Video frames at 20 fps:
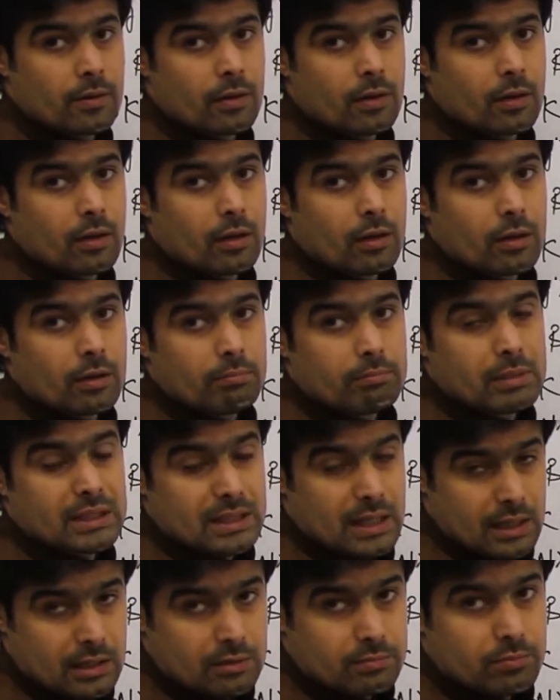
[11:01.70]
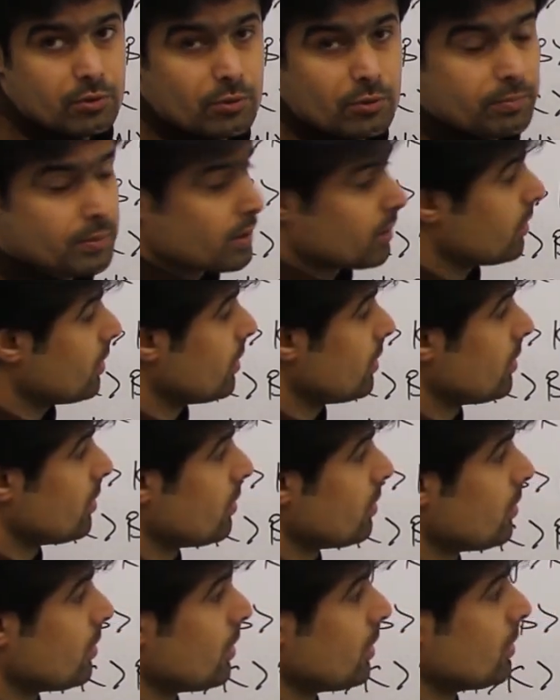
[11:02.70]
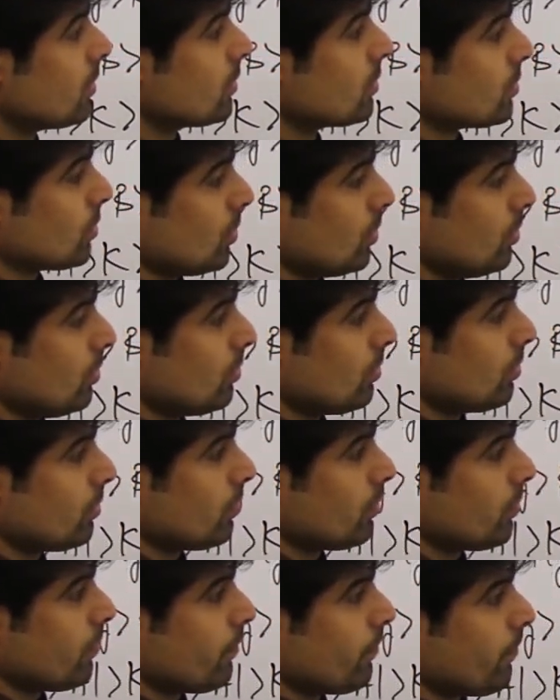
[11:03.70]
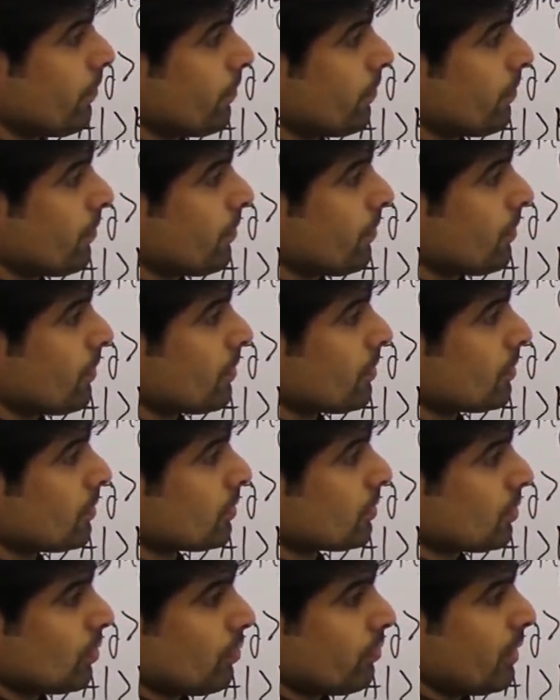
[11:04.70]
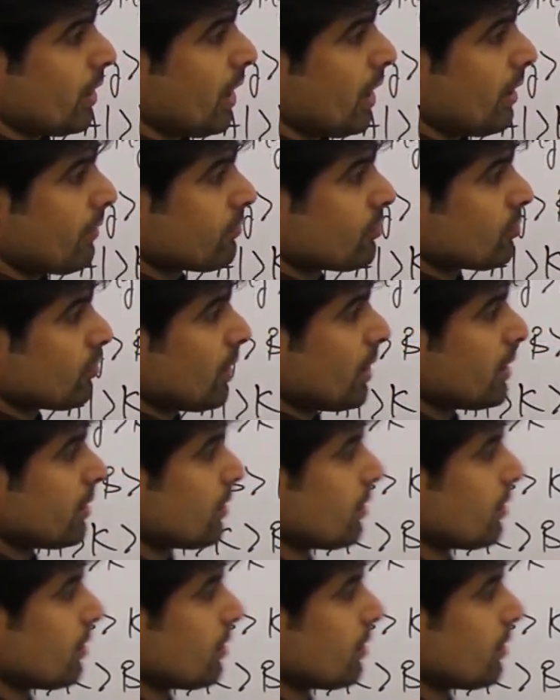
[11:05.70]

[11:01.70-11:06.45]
metallic property, so we have to write